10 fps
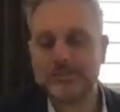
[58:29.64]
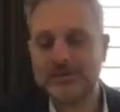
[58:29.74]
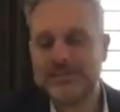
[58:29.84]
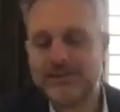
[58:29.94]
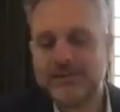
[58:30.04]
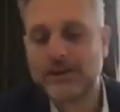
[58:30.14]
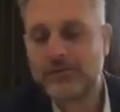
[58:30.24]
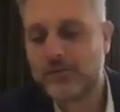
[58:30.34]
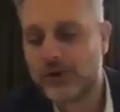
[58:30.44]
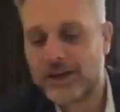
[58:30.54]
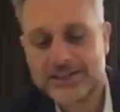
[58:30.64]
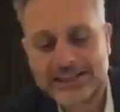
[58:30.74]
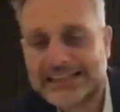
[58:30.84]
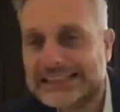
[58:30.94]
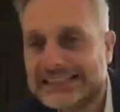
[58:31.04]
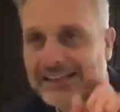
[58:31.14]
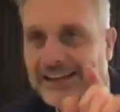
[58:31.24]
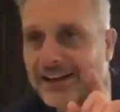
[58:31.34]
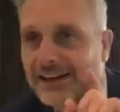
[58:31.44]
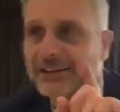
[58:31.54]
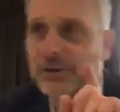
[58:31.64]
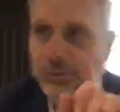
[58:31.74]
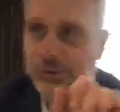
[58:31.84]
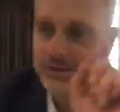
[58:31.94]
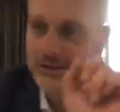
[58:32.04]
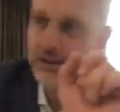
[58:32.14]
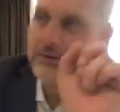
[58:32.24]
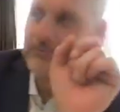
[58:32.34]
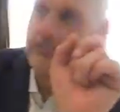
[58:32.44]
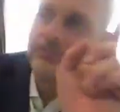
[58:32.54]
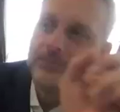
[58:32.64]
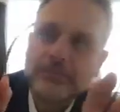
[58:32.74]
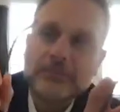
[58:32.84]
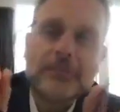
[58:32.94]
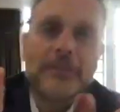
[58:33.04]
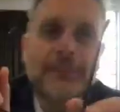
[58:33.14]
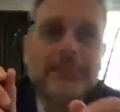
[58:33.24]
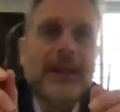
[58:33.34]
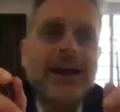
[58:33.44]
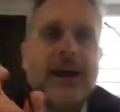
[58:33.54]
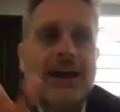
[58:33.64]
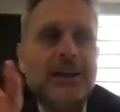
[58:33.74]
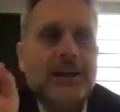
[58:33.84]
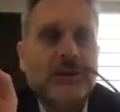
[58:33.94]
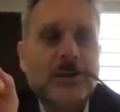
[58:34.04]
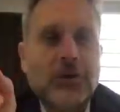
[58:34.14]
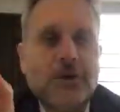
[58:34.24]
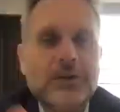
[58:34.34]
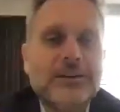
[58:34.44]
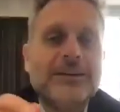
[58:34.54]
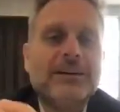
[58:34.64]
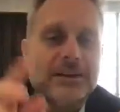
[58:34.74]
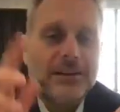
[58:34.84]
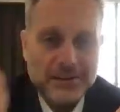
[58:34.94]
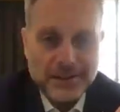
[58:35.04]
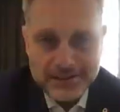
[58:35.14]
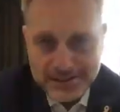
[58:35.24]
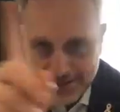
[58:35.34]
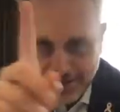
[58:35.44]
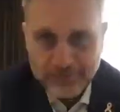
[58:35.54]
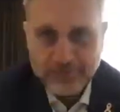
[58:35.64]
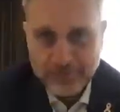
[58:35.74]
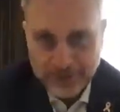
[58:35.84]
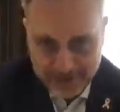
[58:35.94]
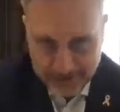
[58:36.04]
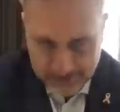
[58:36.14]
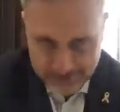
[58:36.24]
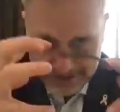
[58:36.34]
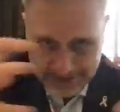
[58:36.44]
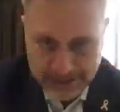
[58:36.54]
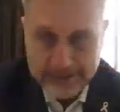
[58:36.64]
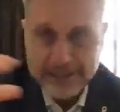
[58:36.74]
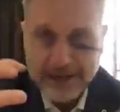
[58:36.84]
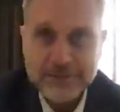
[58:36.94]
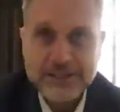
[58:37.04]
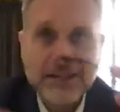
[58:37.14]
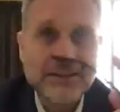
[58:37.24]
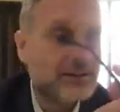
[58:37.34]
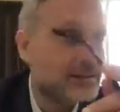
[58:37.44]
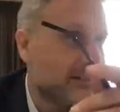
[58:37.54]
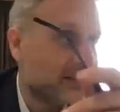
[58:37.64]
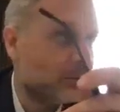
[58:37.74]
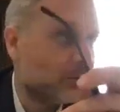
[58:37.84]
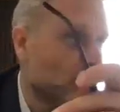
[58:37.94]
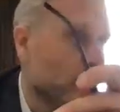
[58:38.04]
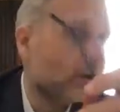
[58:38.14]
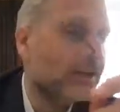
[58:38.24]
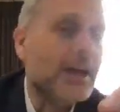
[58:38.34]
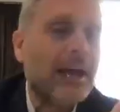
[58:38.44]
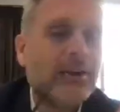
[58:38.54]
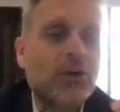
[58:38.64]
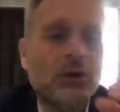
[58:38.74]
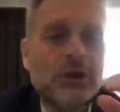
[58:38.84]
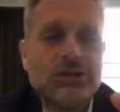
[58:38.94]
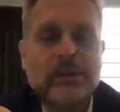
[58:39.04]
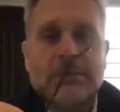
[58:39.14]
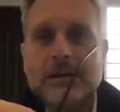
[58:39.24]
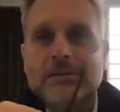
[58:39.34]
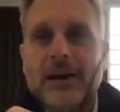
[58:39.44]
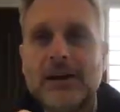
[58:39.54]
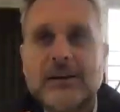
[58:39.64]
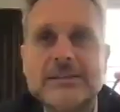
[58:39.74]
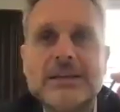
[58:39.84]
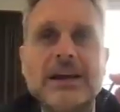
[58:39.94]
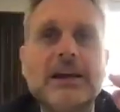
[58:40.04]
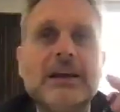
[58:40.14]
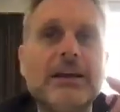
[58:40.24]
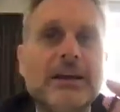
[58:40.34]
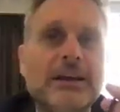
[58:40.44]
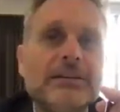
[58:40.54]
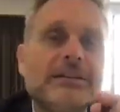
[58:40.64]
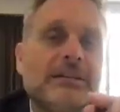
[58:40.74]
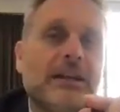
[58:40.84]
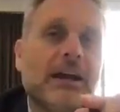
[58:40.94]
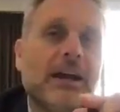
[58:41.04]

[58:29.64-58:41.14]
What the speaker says: specific phrase in Tanakh that we see. El Elyon is the same. It comes together the same story, and Koneh Shamayim Va'aretz is.